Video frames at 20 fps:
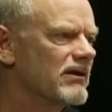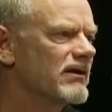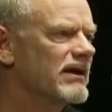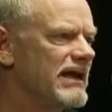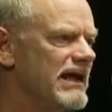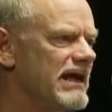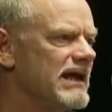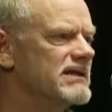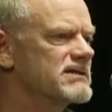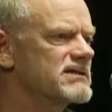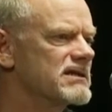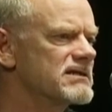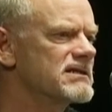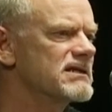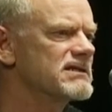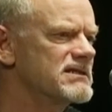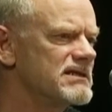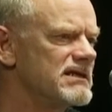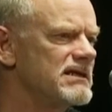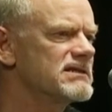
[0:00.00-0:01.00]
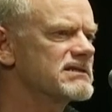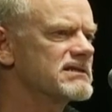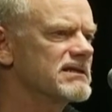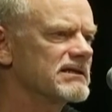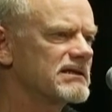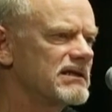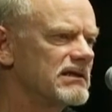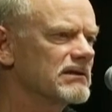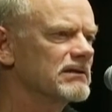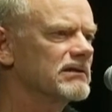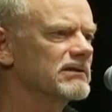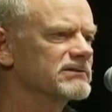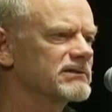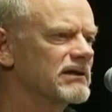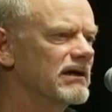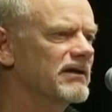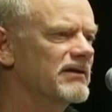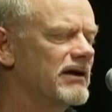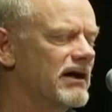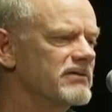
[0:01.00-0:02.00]
AIDS, a disease that kills
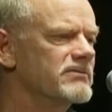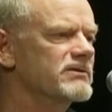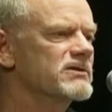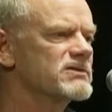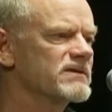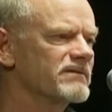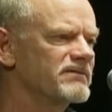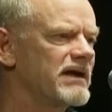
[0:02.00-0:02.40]
hundreds of